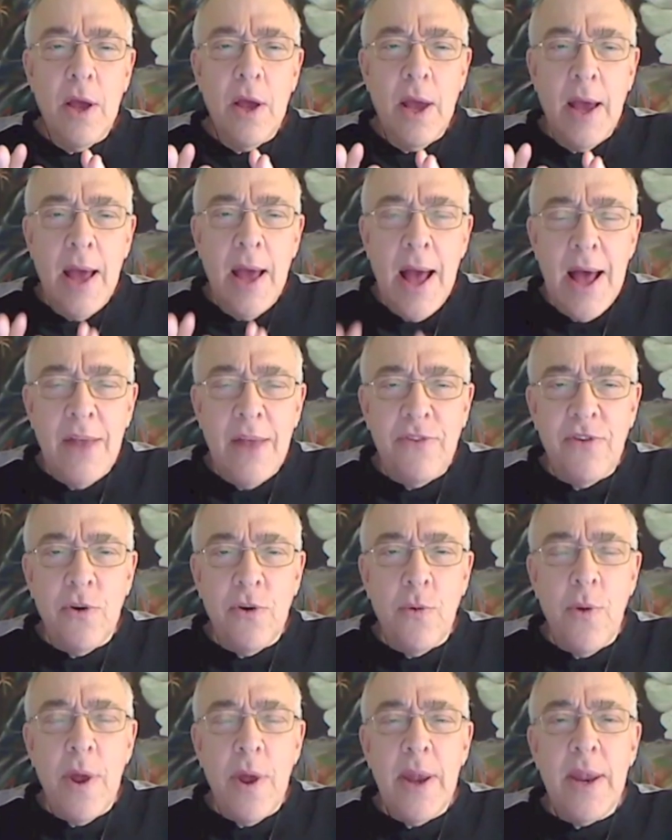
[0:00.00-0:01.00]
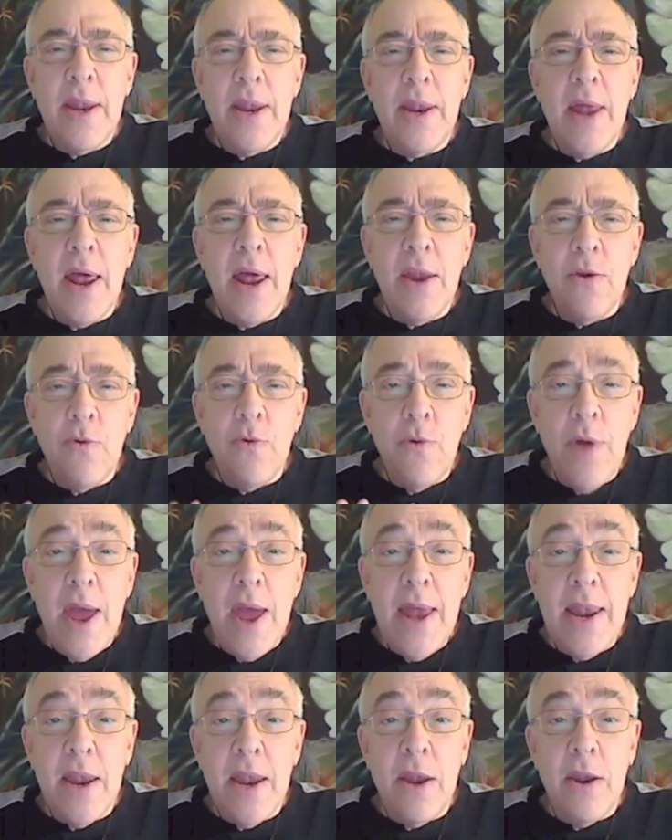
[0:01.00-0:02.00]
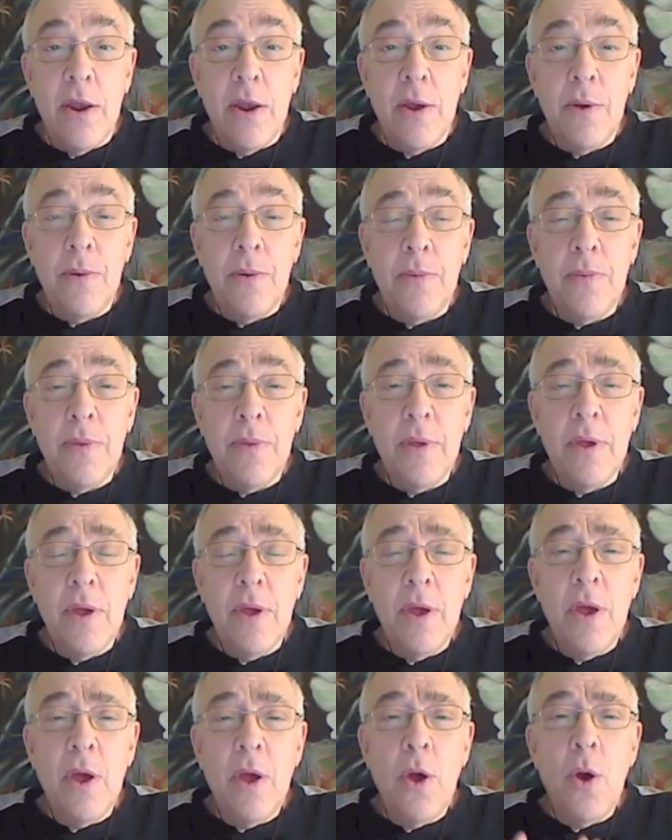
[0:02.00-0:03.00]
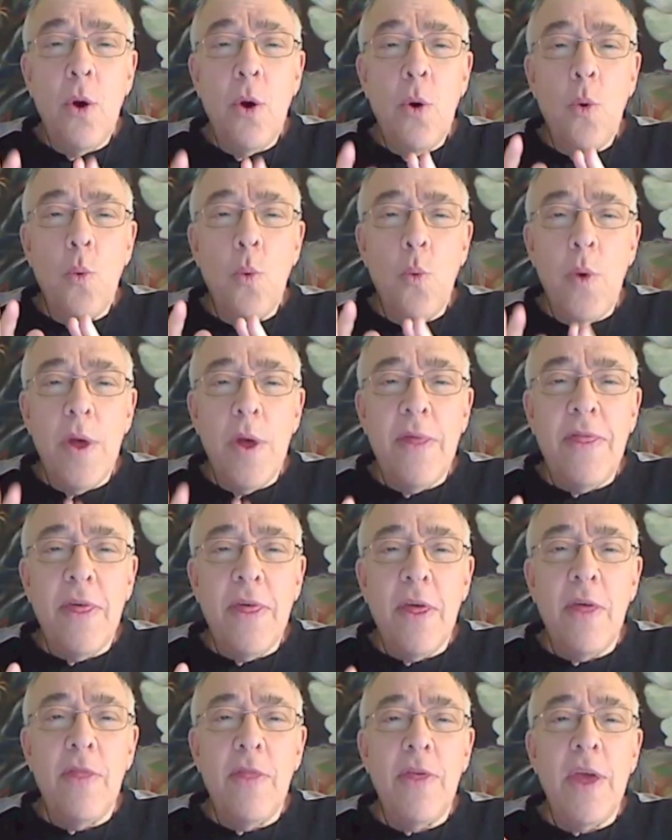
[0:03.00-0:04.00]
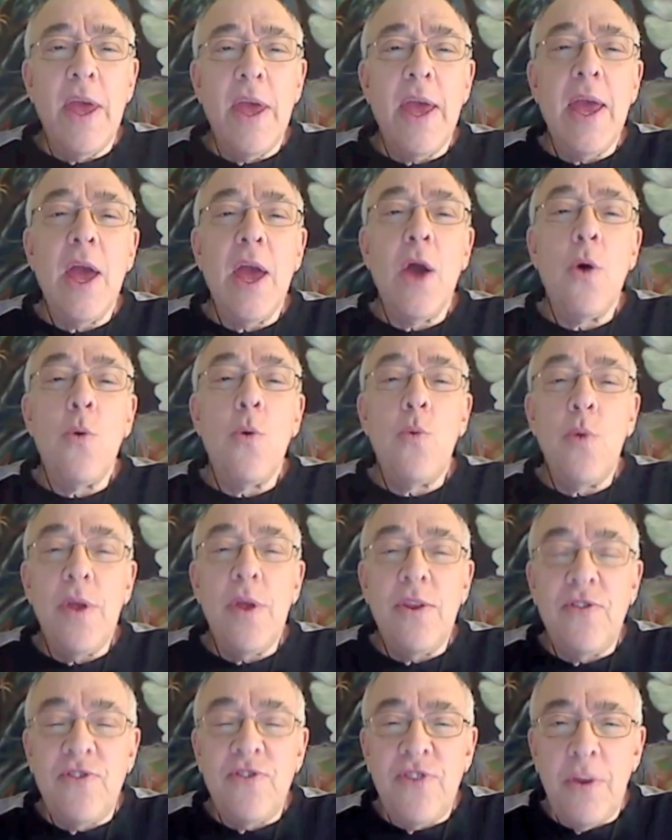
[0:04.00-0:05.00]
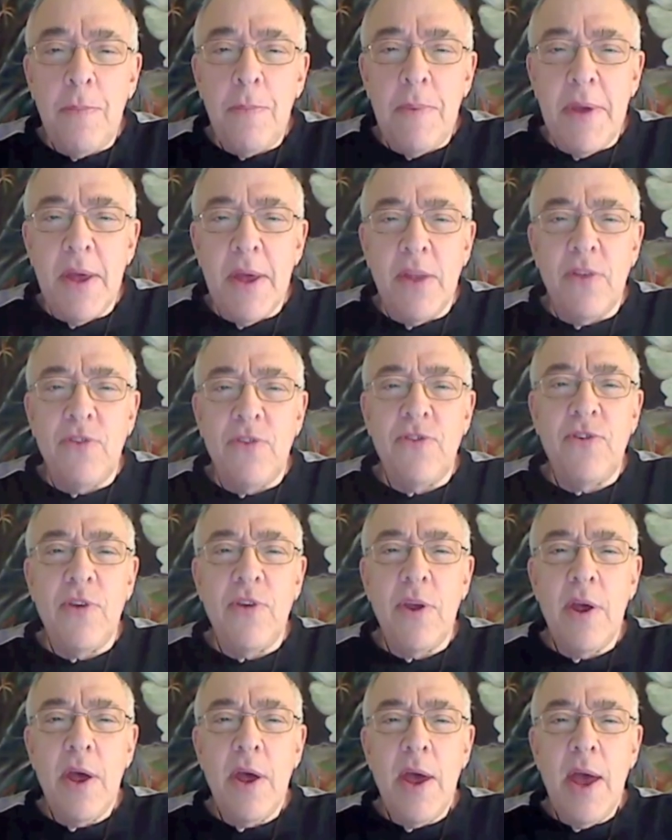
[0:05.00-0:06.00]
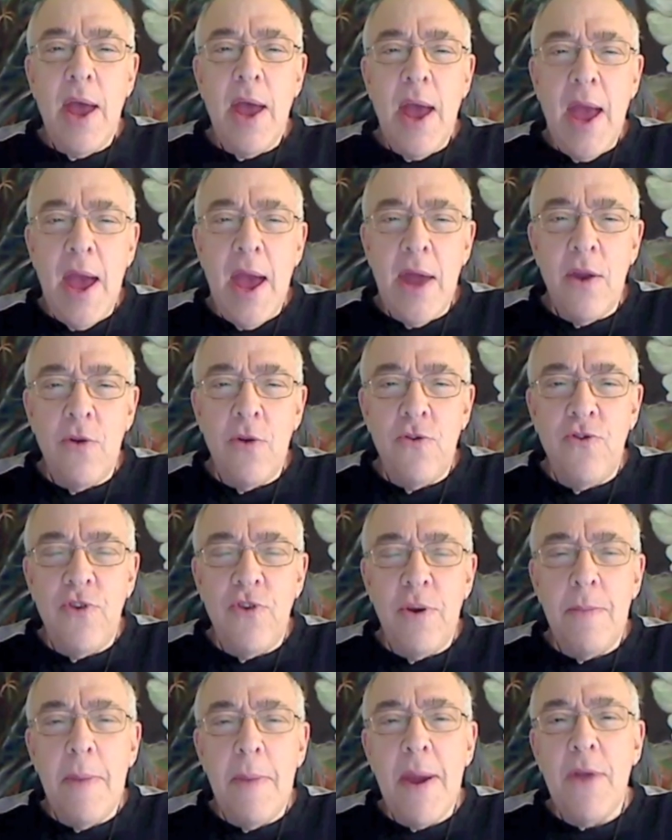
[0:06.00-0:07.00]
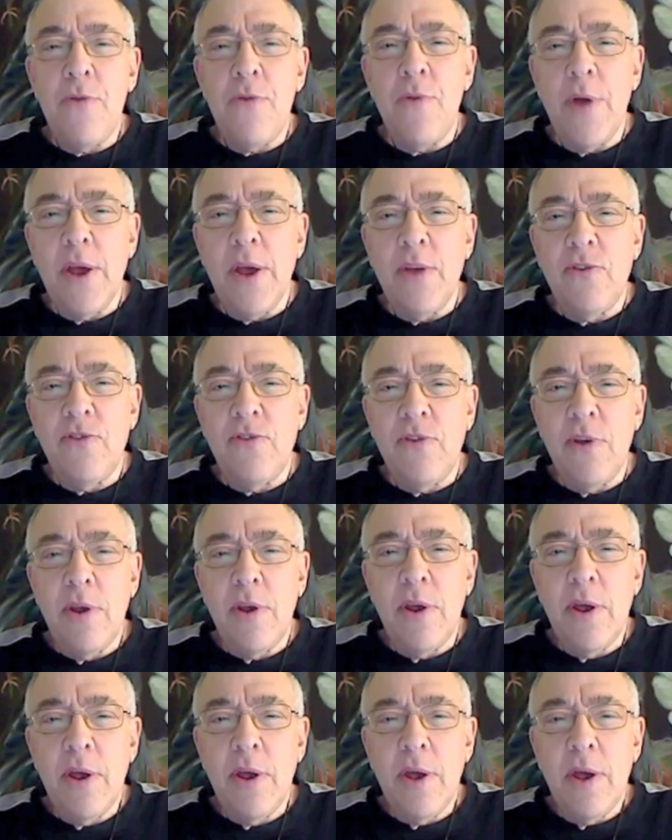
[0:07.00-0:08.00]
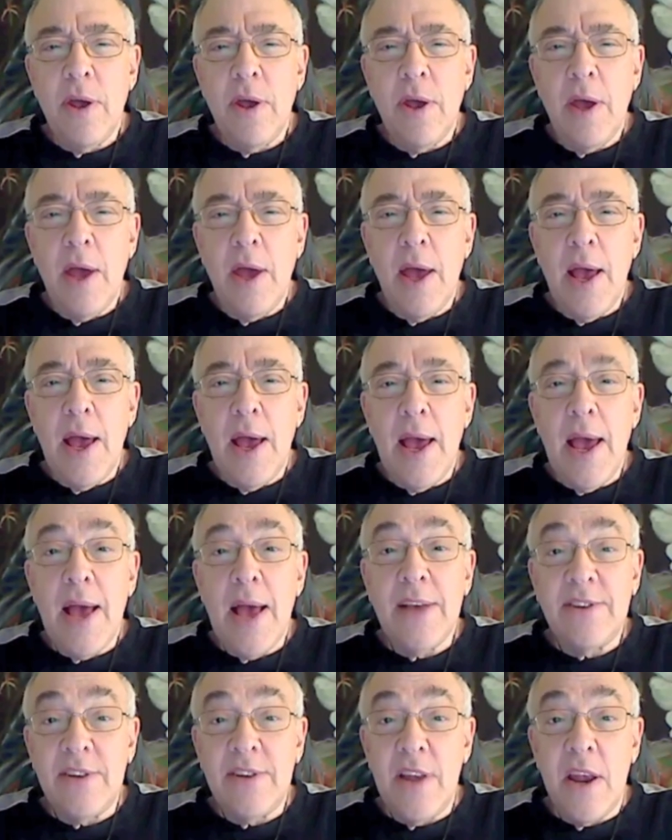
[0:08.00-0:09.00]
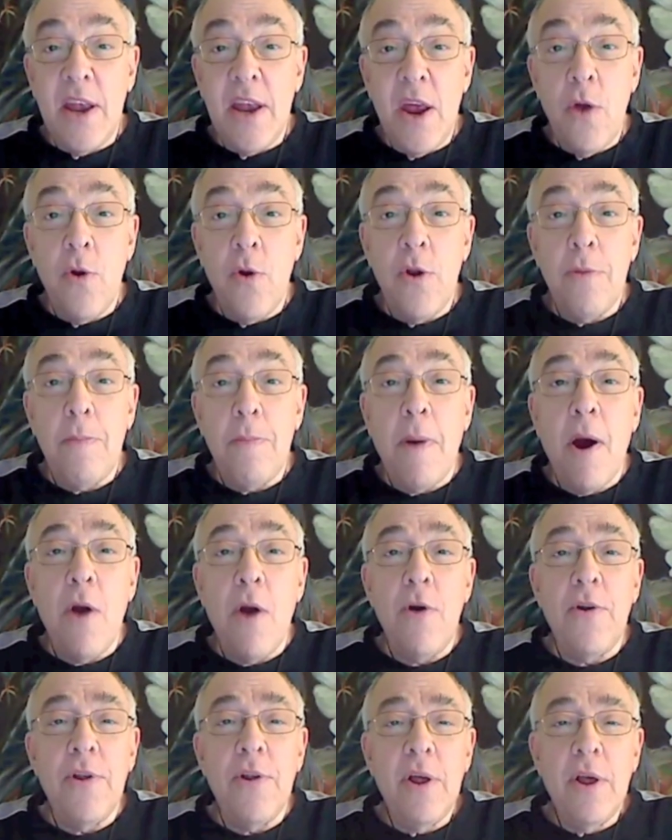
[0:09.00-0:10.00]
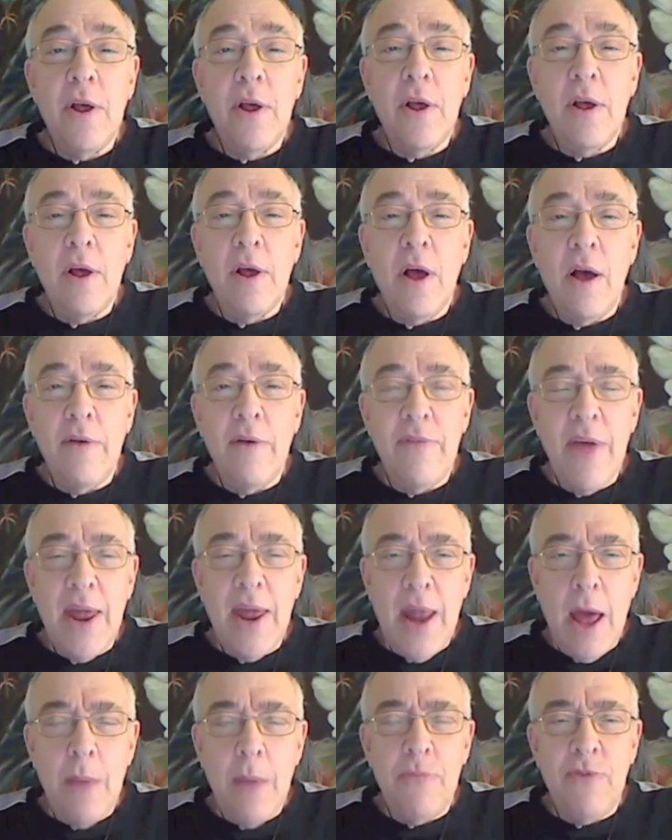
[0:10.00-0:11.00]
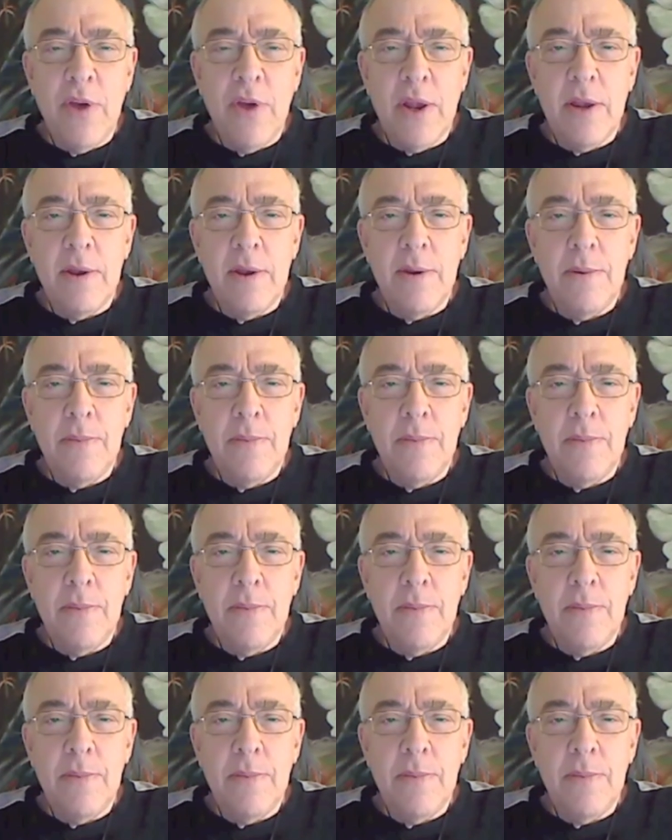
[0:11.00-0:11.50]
consecrated and created with the recipient's energy matrix as an inherent part of that object.